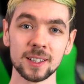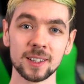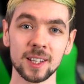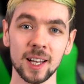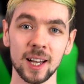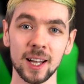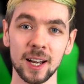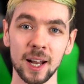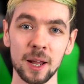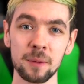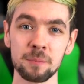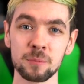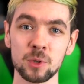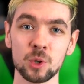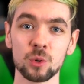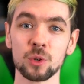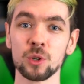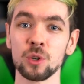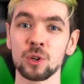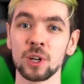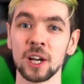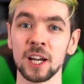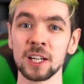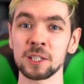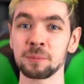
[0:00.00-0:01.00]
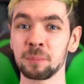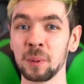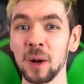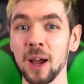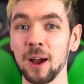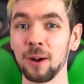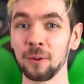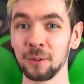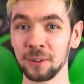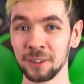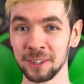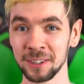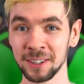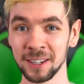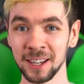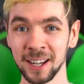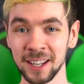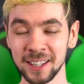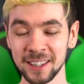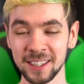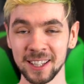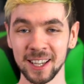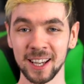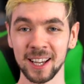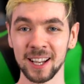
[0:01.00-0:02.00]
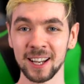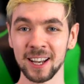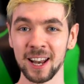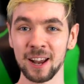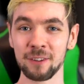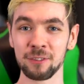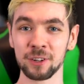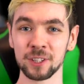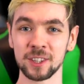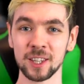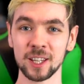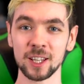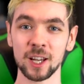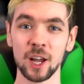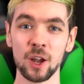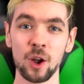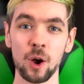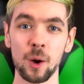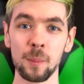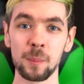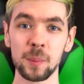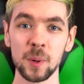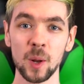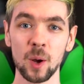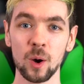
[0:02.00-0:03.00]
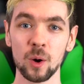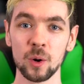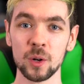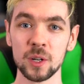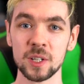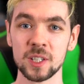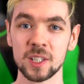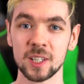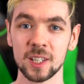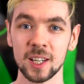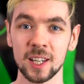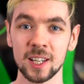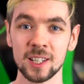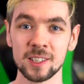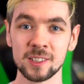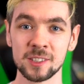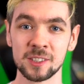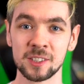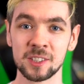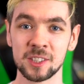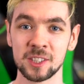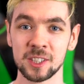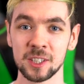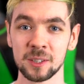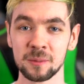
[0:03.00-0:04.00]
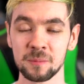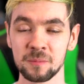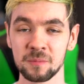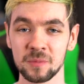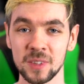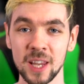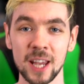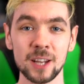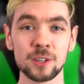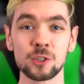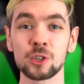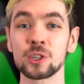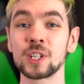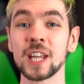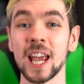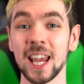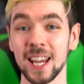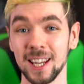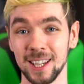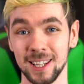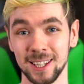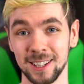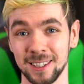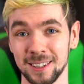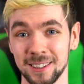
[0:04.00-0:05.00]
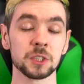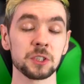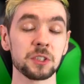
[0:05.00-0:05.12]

that I'm doing you guys proud and that everything I upload is entertaining.